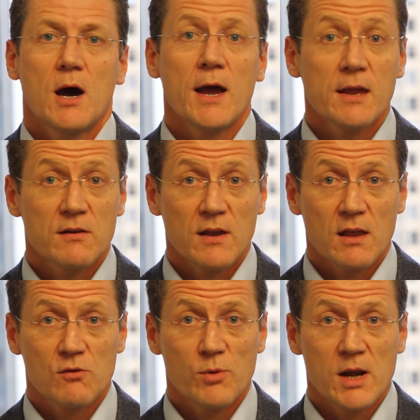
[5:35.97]
INTA
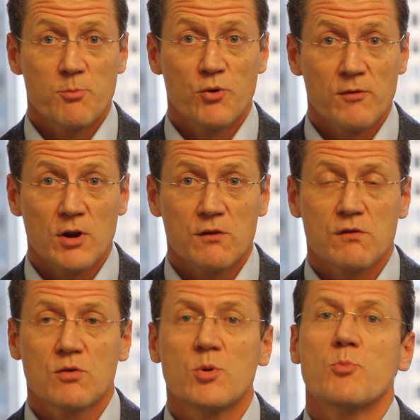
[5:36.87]
is really
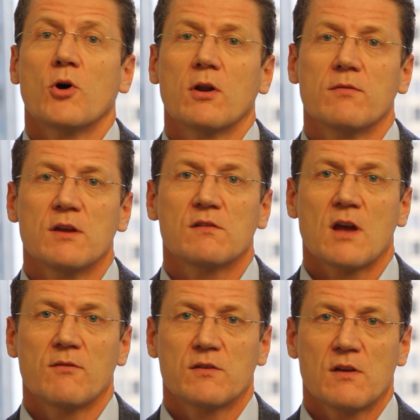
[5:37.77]
privileged to be part of this
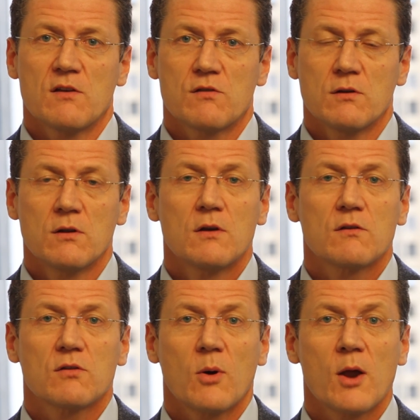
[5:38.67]
conversation.
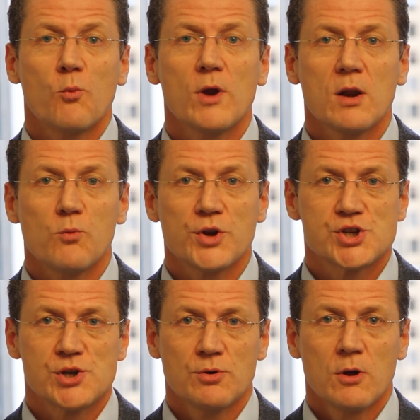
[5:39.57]
So I really
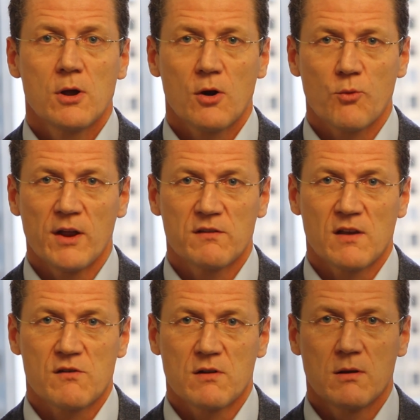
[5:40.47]
wish you a great
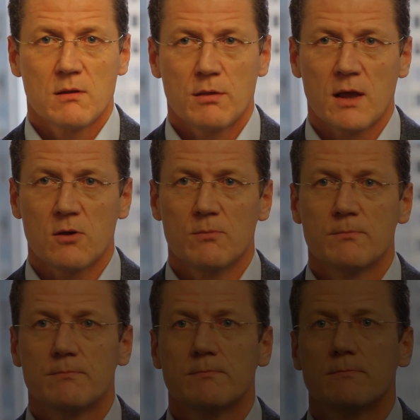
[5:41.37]
session. Thank you.